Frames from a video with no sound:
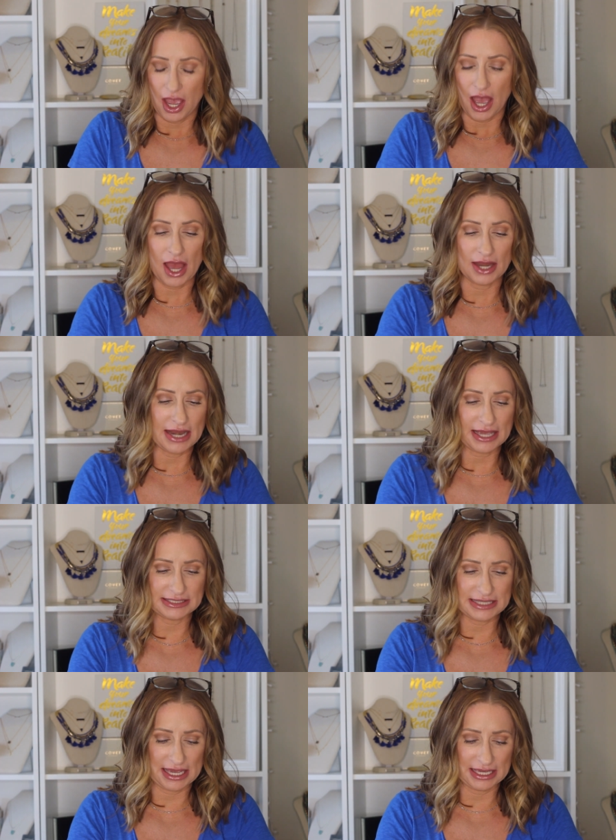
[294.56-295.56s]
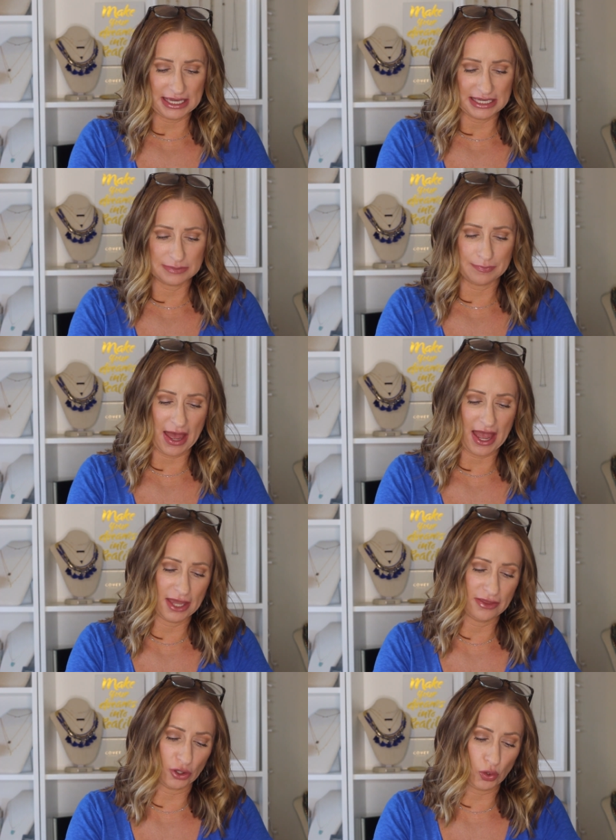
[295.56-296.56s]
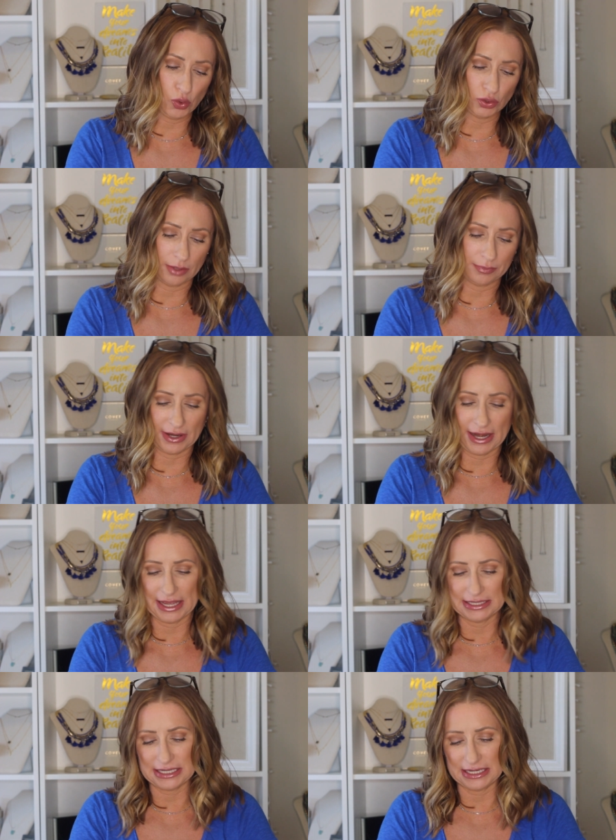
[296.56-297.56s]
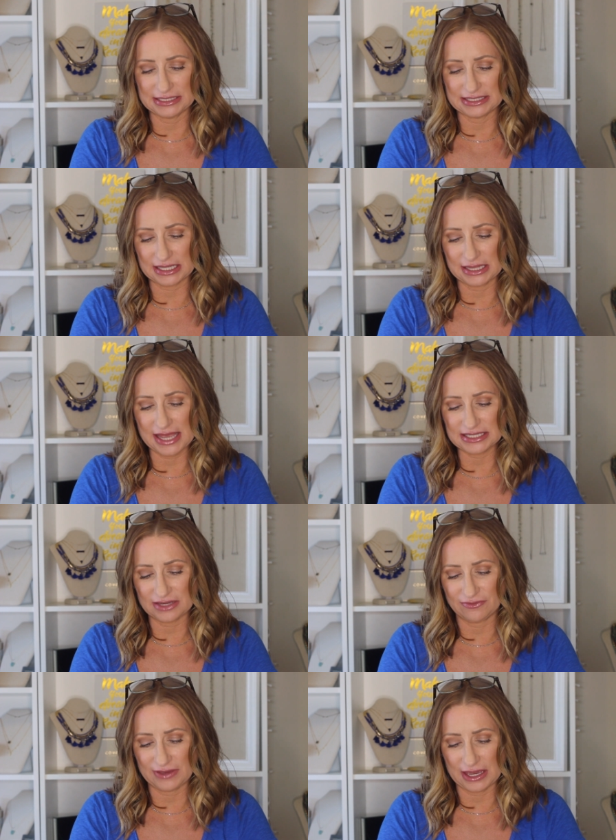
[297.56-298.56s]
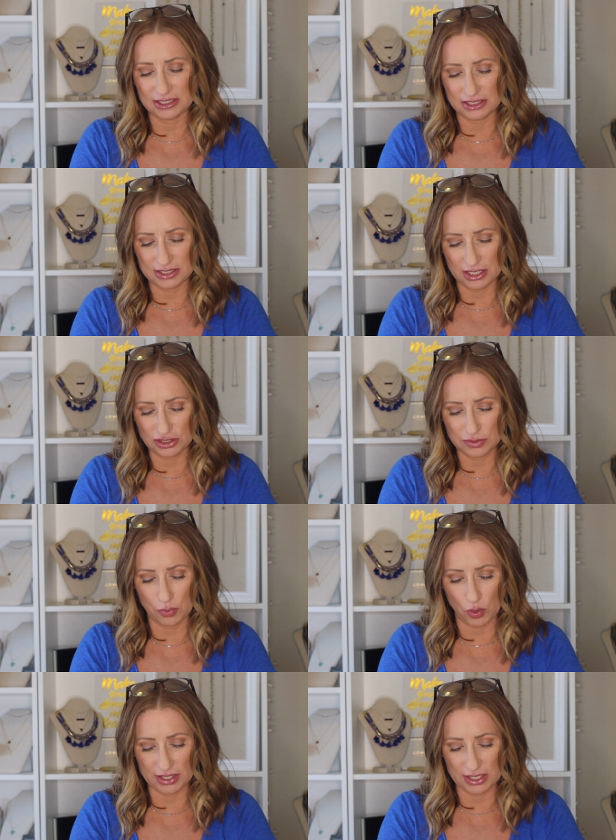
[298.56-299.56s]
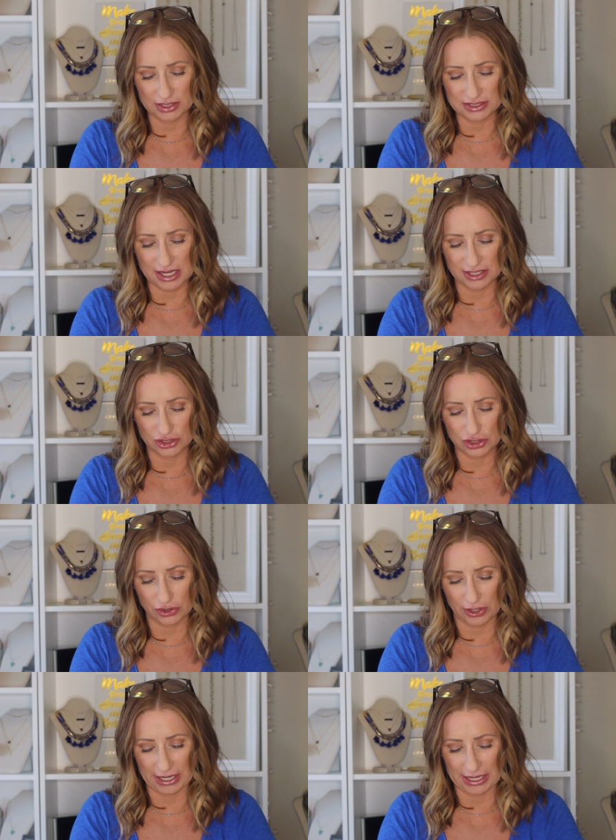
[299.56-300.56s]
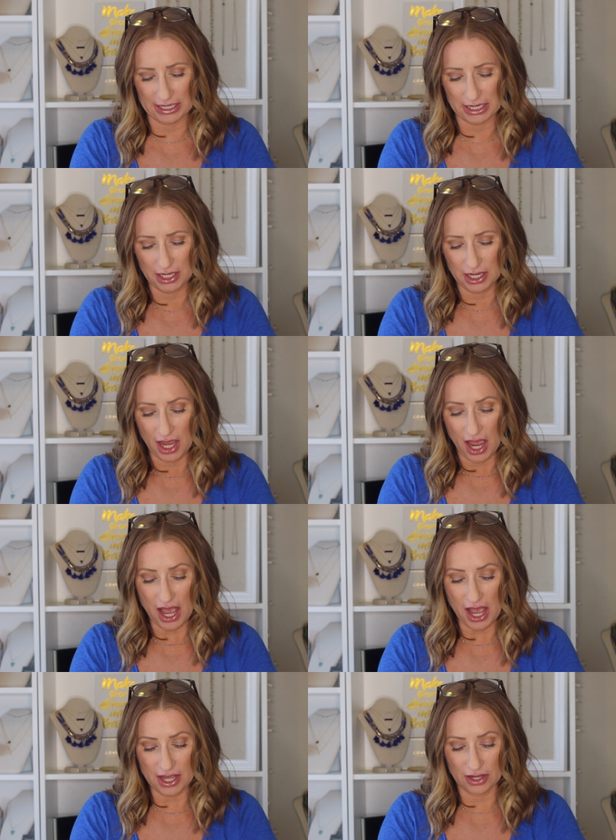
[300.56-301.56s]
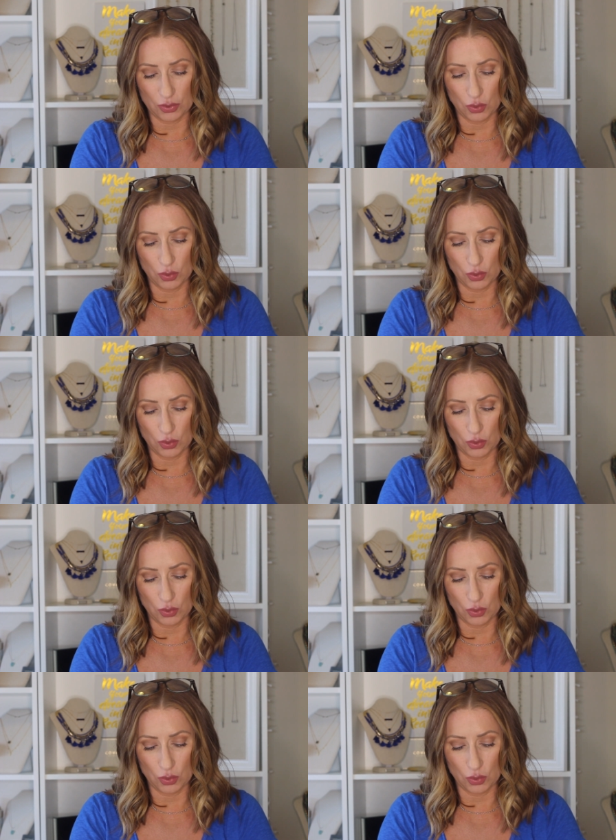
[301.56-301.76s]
Uh, next thing is by the Coola brand and is the Classic Face Sport Sunscreen, uh,